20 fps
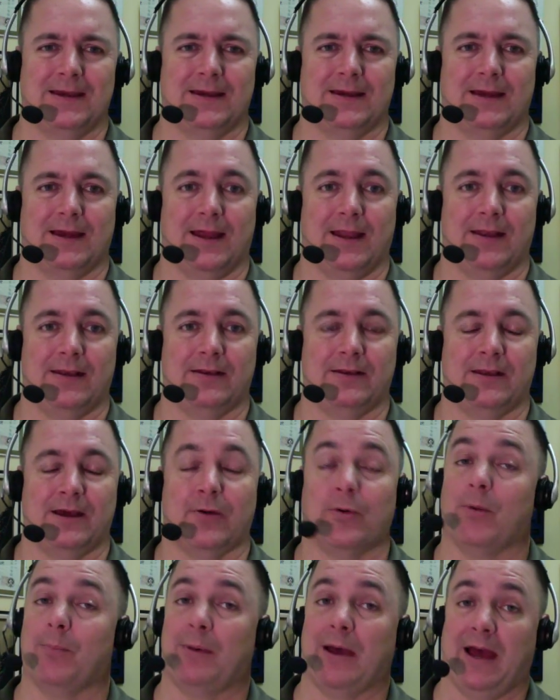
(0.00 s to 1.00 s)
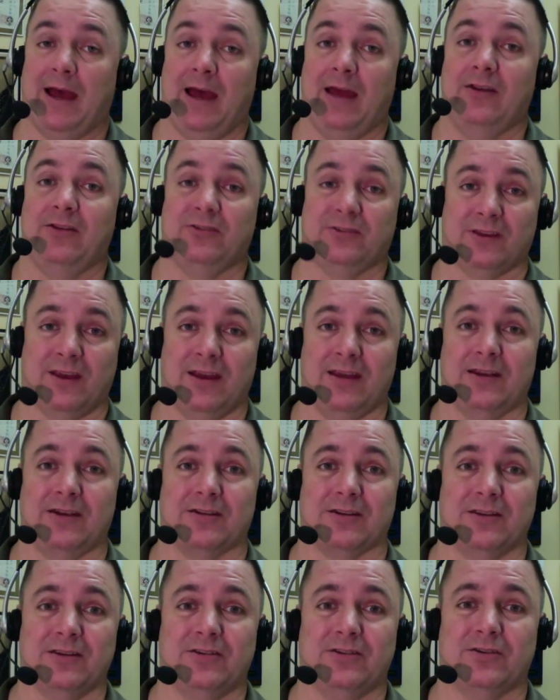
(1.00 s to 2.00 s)
And now a bad
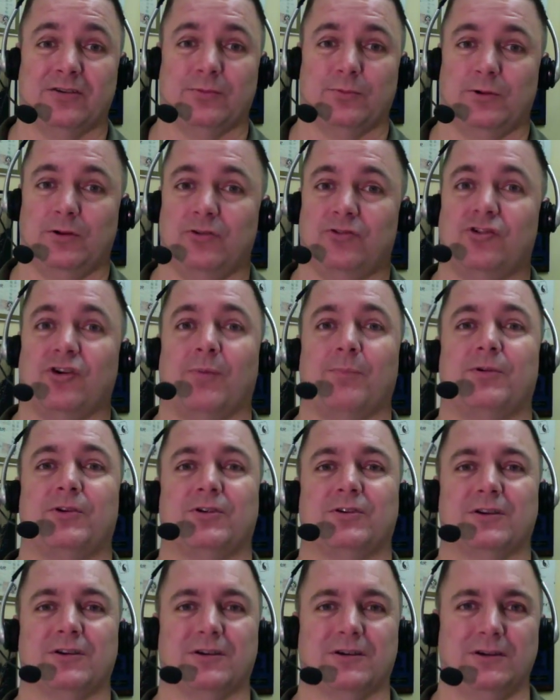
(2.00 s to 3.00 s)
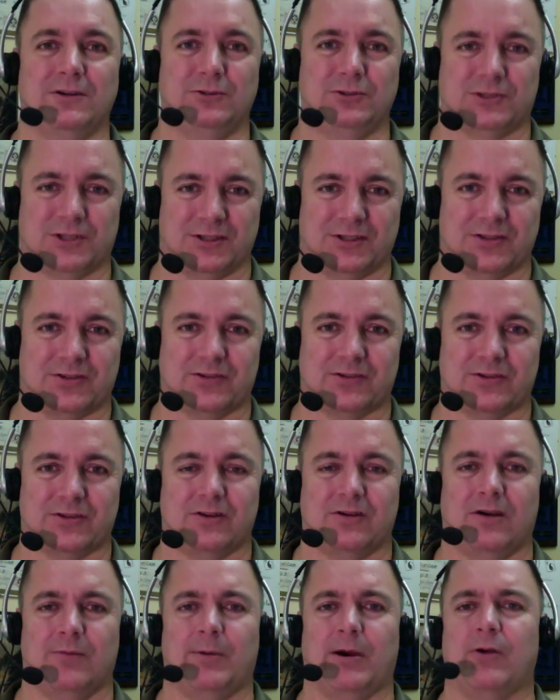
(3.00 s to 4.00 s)
scientist will jump to conclusions
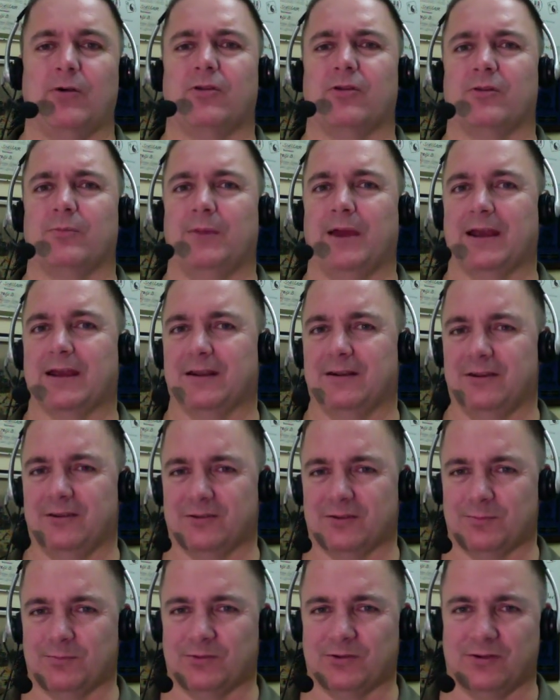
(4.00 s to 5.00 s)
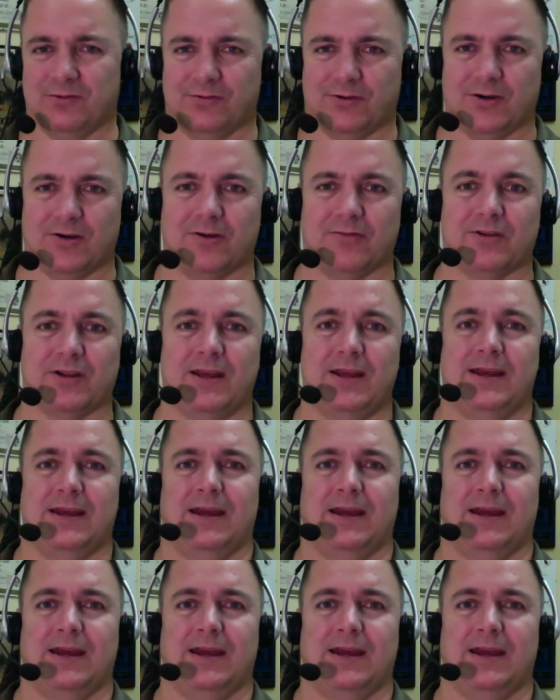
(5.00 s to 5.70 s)
about the mechanisms involved,